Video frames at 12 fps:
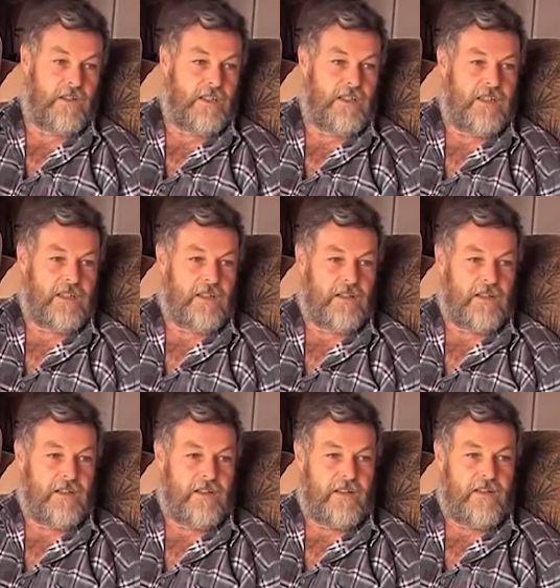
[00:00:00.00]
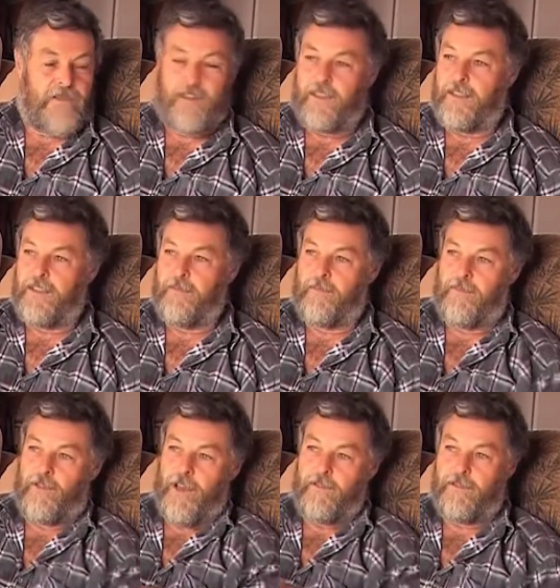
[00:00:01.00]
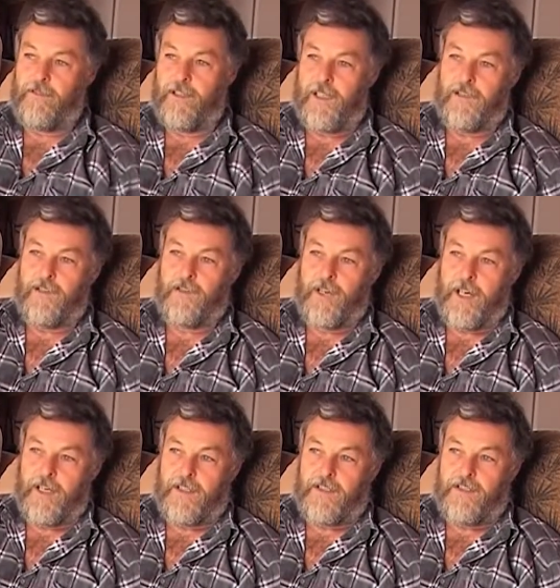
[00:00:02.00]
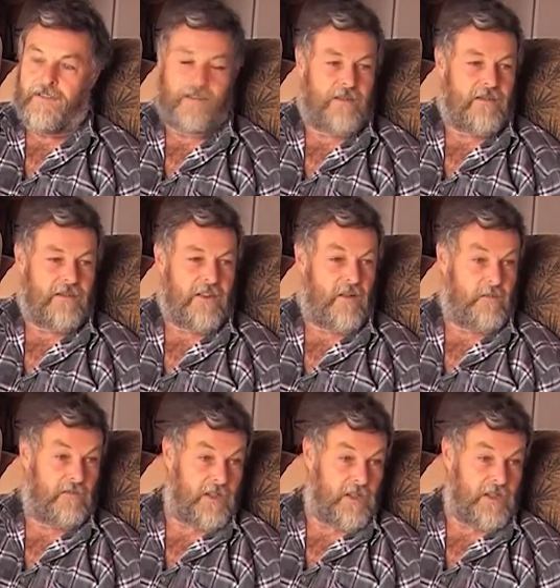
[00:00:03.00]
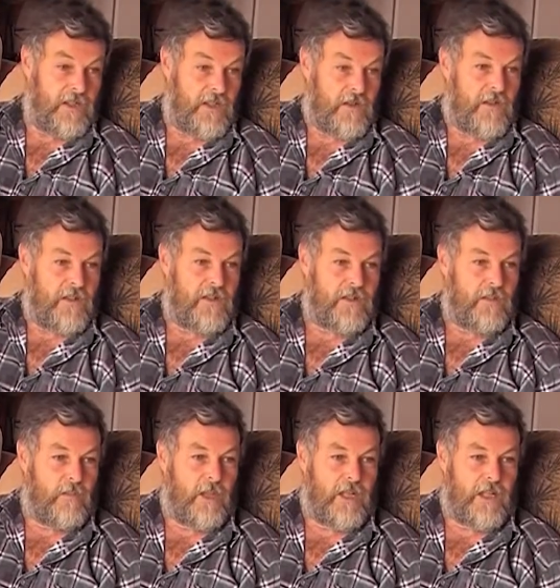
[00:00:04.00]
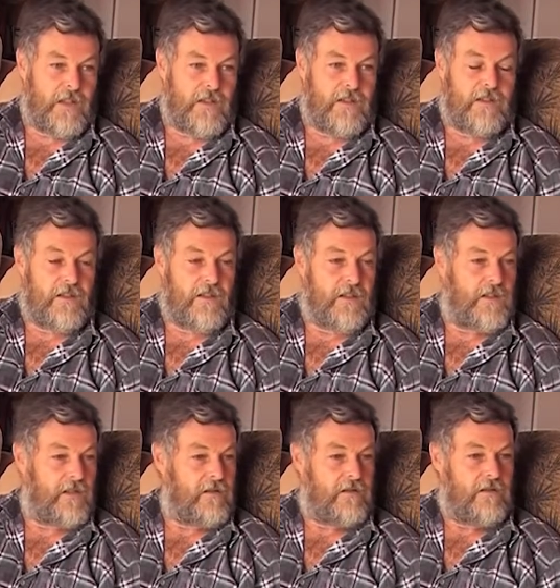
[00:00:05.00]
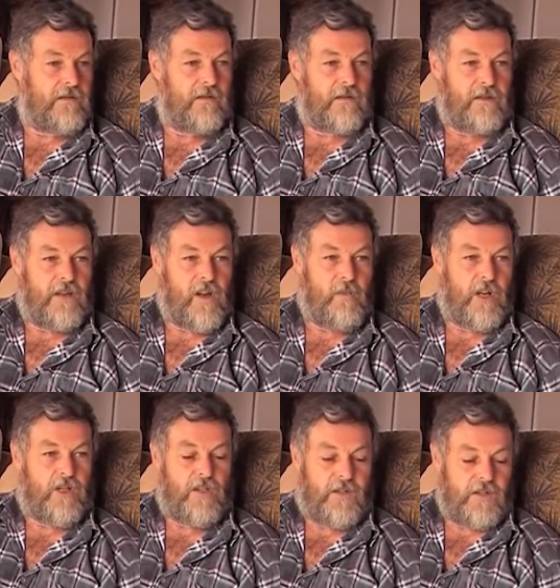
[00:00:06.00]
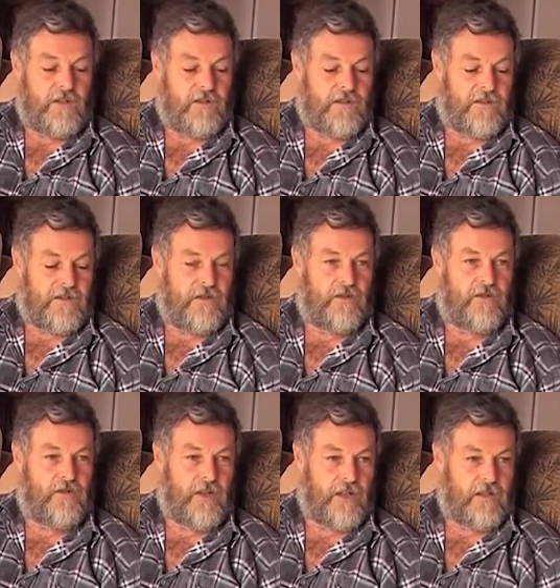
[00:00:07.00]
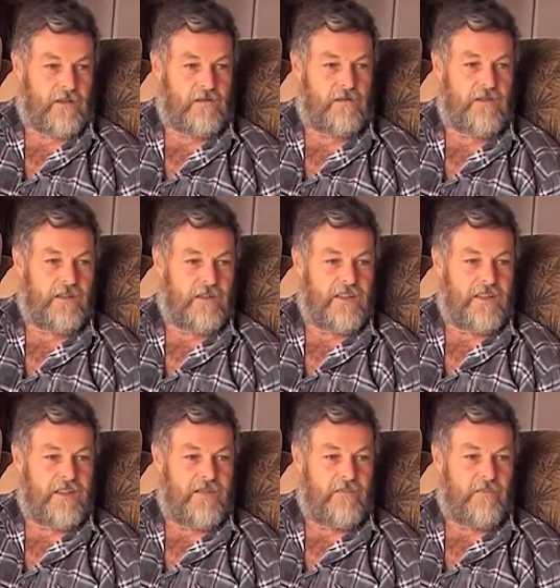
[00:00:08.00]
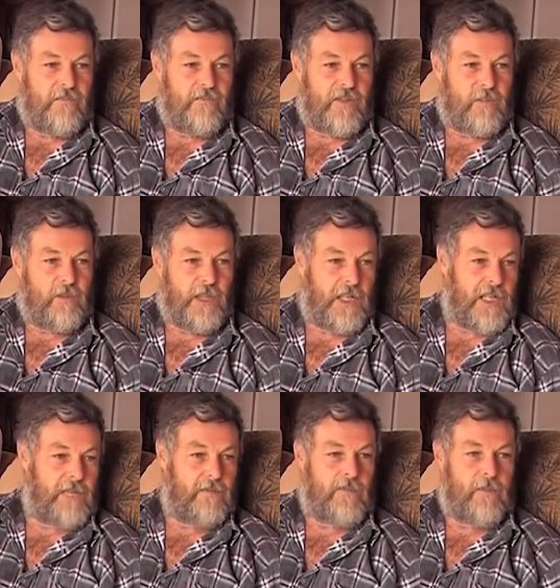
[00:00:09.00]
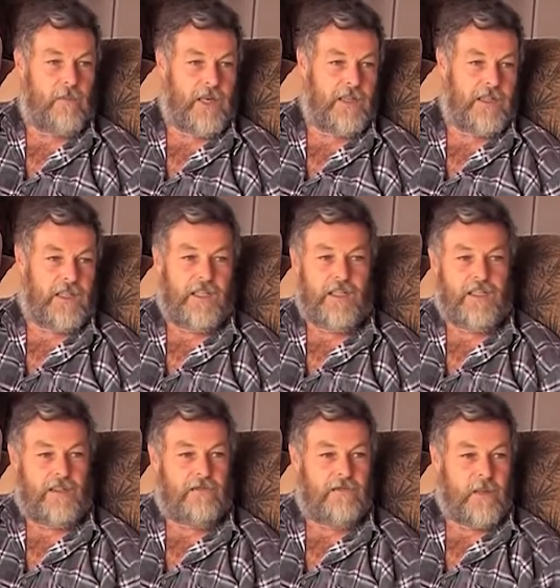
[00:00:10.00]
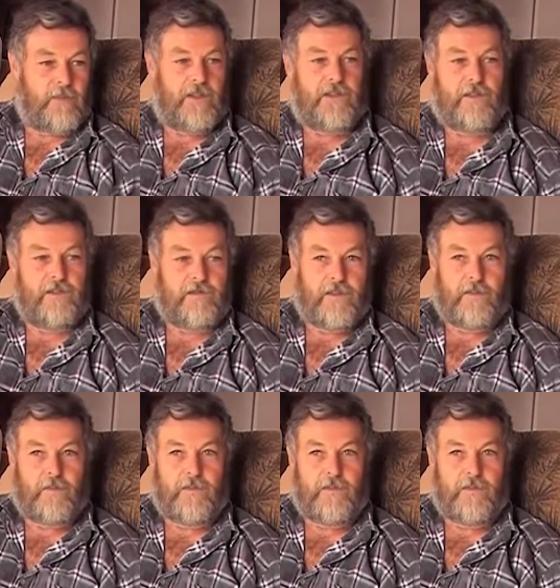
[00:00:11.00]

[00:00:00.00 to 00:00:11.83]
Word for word: want here. Um, travel around the tracks, and then, I'm really interested in plants, and there's just so much here. It's a disjunctive. There's plants from the mallee here, remnants of